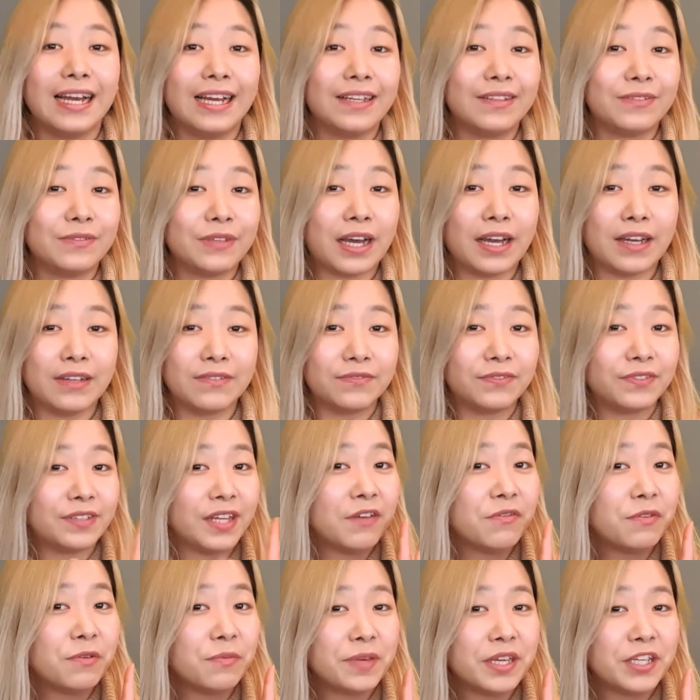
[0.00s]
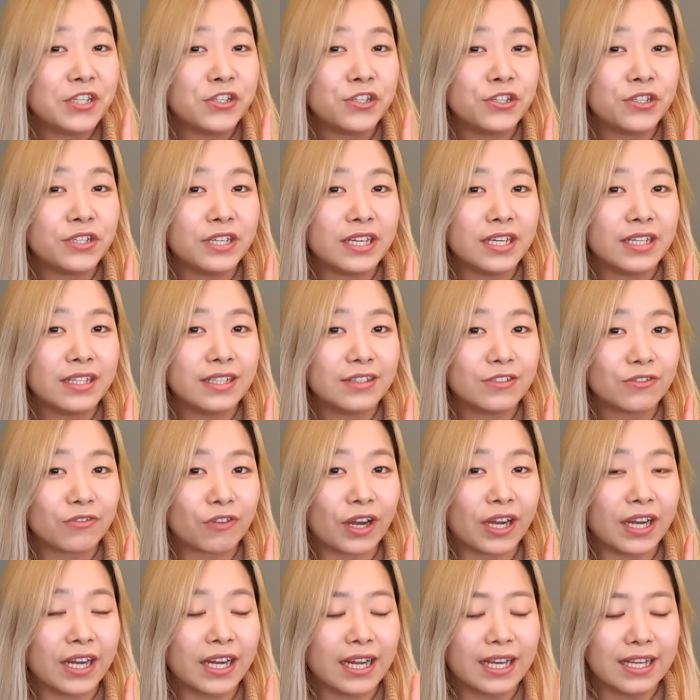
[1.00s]
I've never mentioned it,
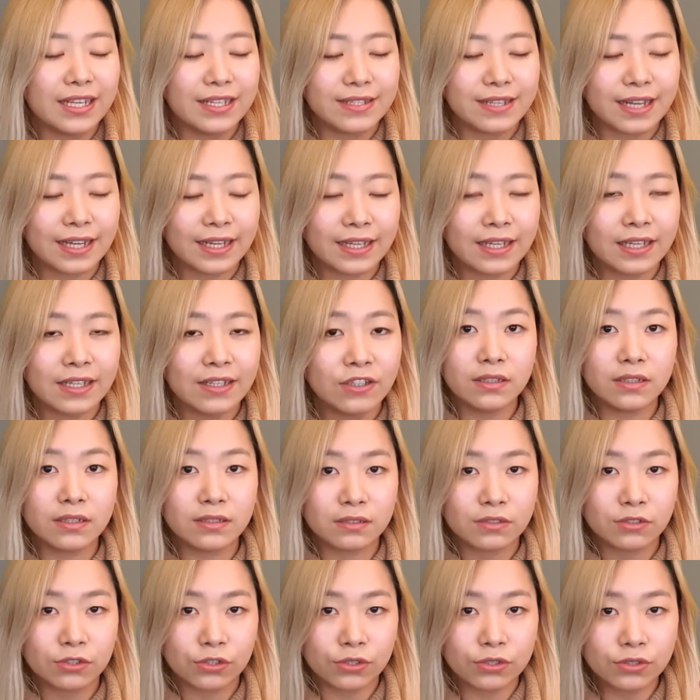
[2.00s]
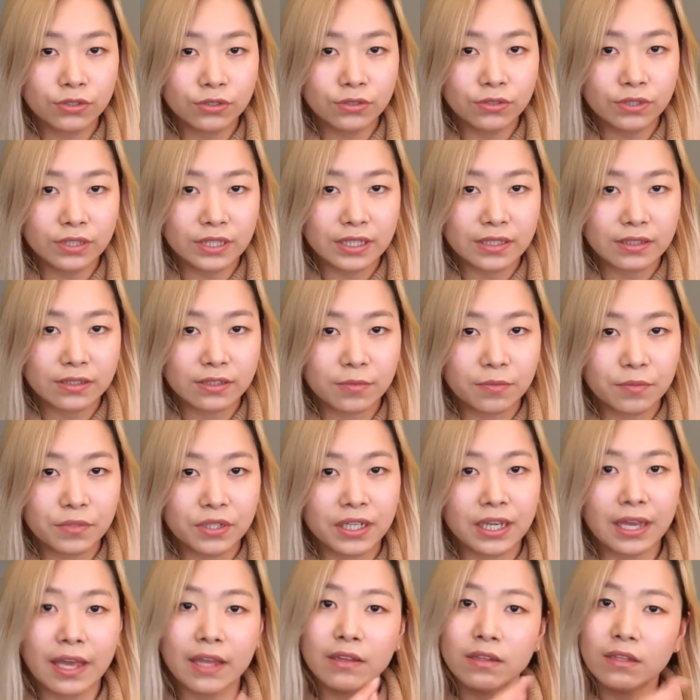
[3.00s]
right? Second, the turtle did
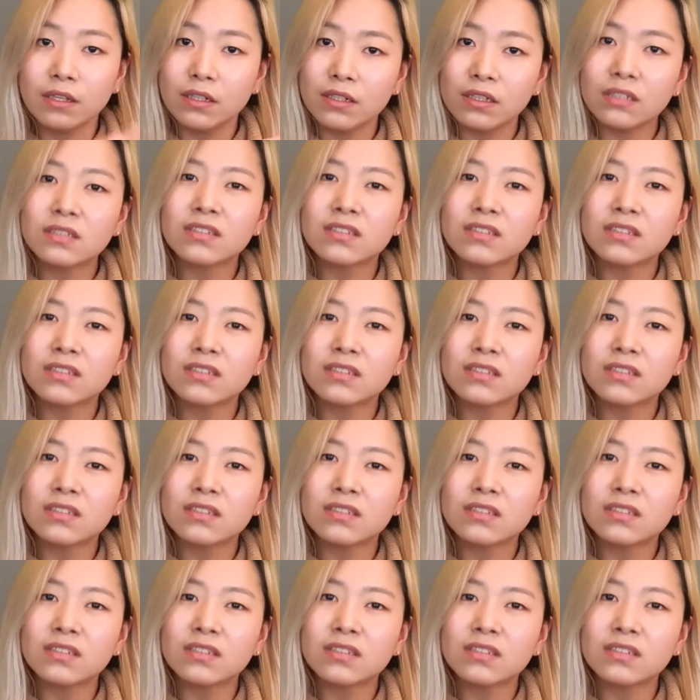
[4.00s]
something and then it's